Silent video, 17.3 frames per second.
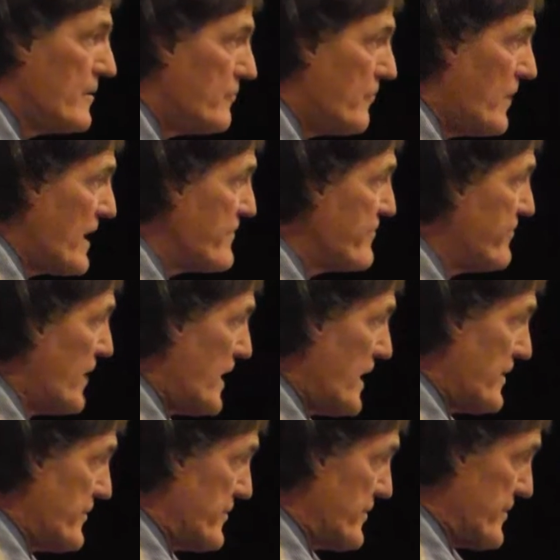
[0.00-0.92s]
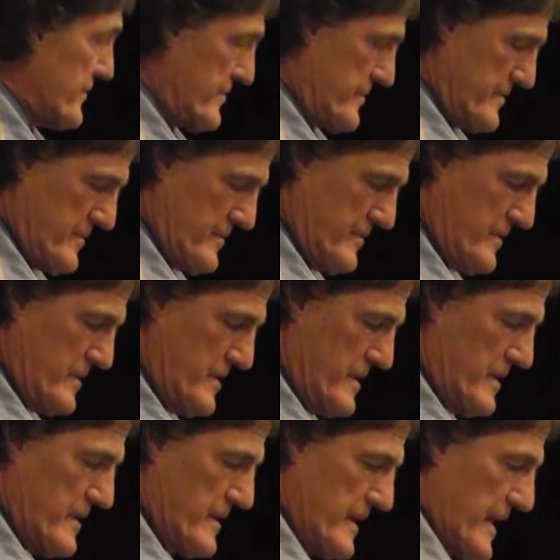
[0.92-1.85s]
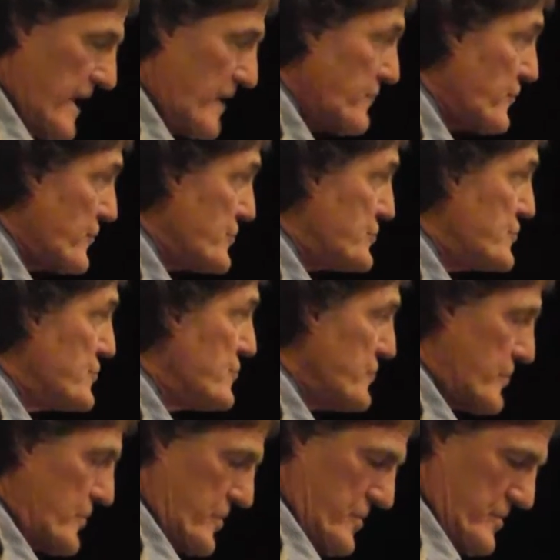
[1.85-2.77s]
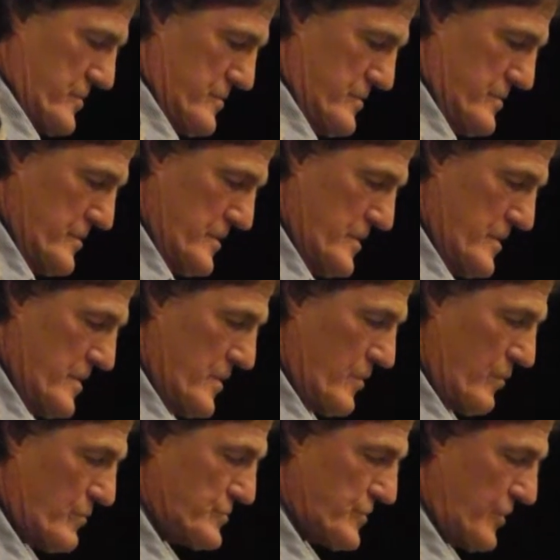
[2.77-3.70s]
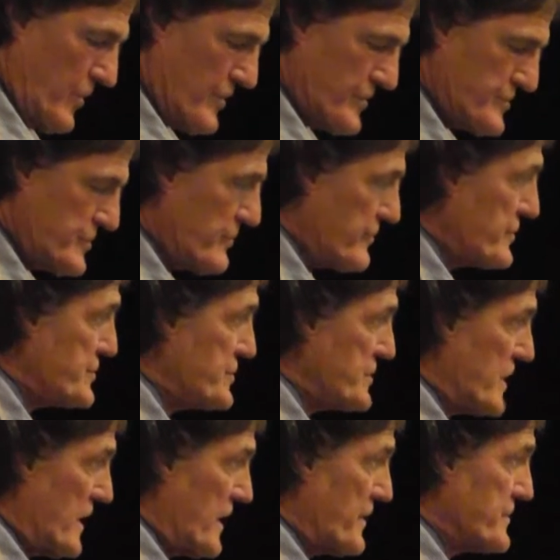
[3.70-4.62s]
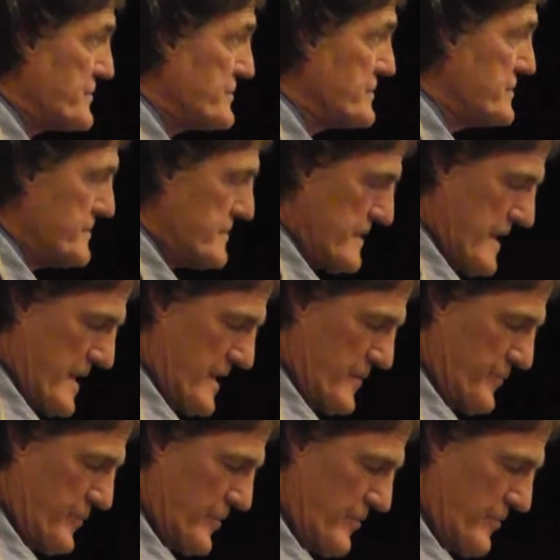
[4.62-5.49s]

My father, Edward Jr., was also a cellist and a